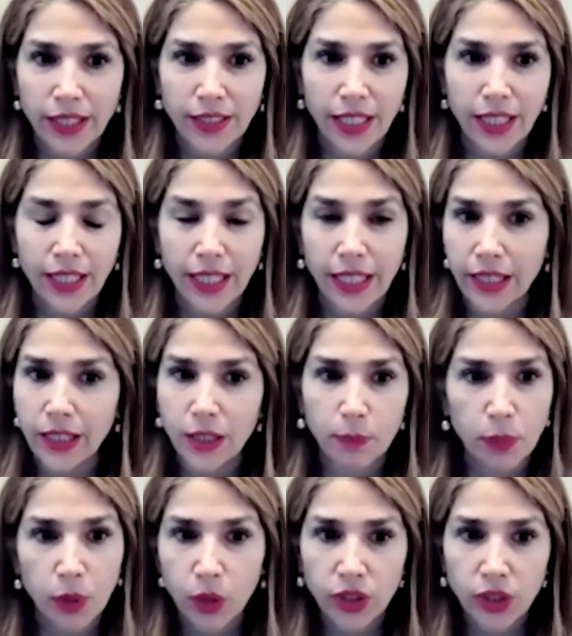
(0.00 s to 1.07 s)
see that this
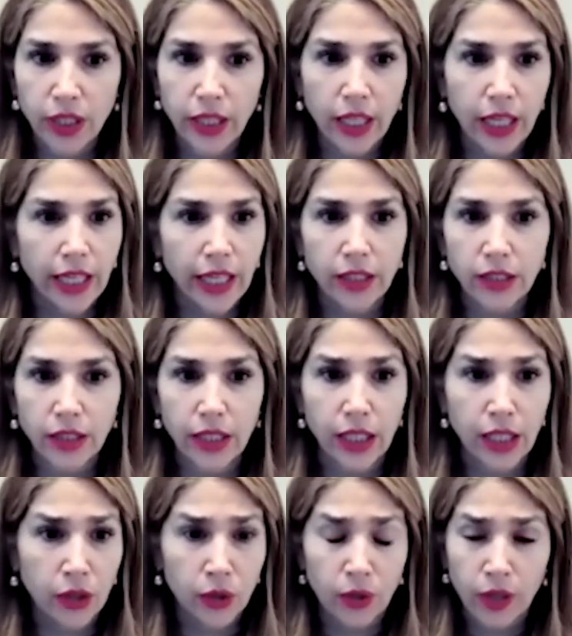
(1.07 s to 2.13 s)
person is
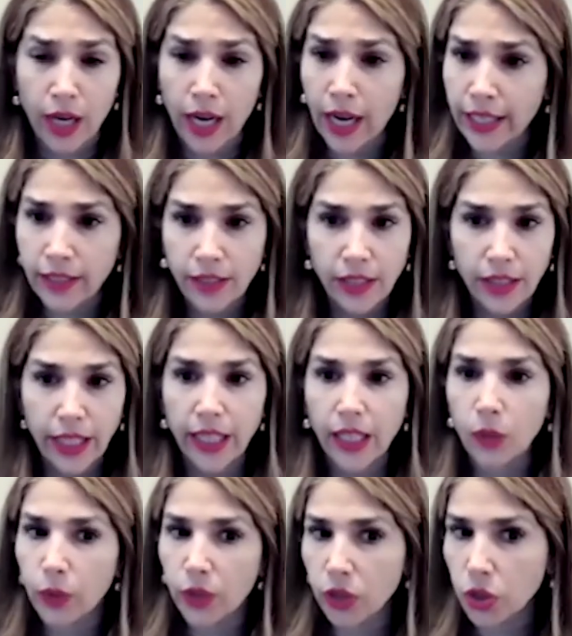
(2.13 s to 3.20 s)
either
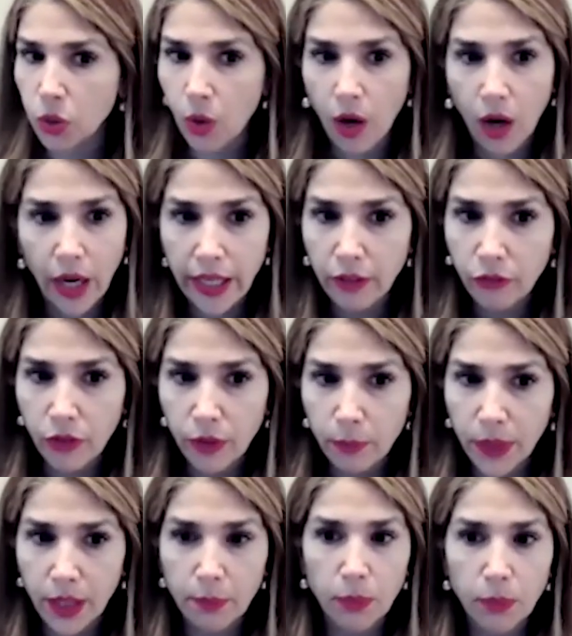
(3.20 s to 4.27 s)
isolating, withdrawing from
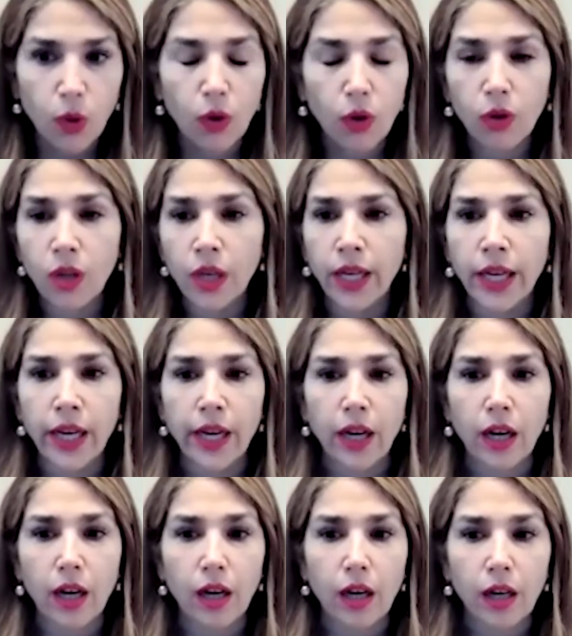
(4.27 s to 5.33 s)
people.
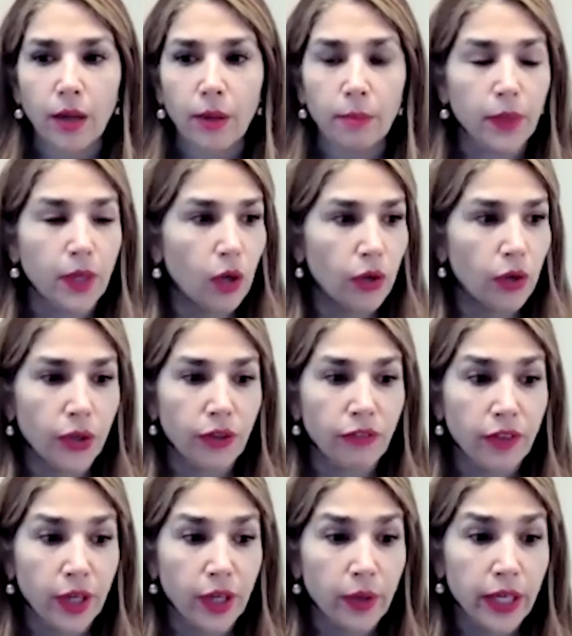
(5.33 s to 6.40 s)
They're
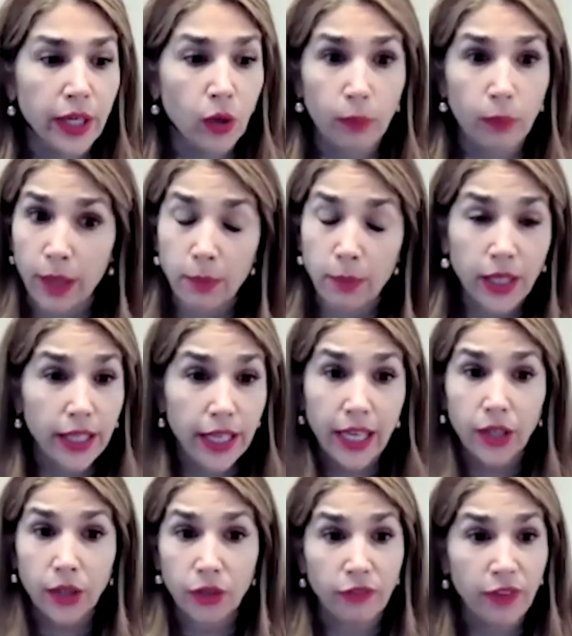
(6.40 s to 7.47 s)
very, or maybe
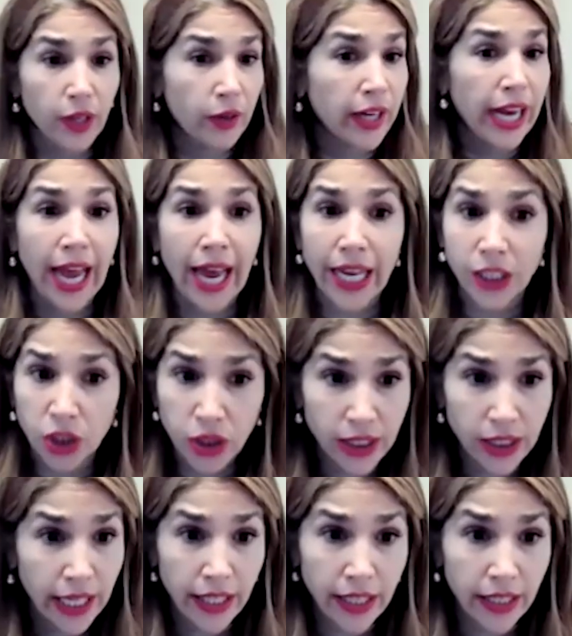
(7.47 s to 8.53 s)
again, they're very
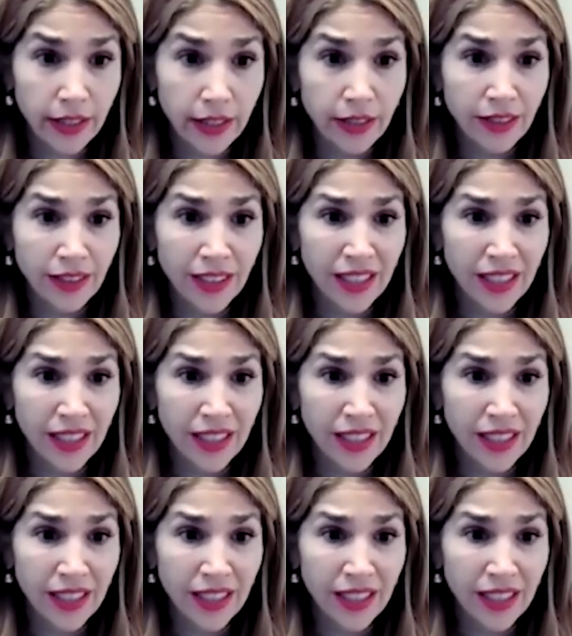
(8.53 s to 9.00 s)
agitated,